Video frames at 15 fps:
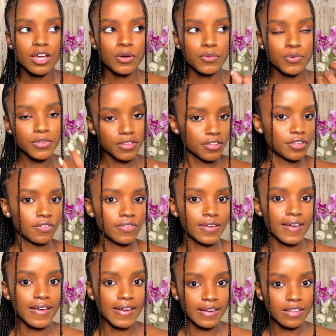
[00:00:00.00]
with
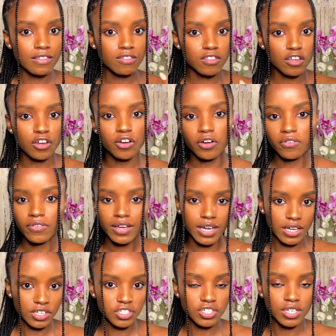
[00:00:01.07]
UVA, think of
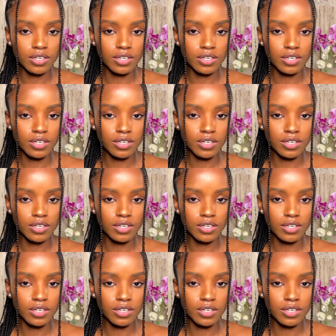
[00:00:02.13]
aging,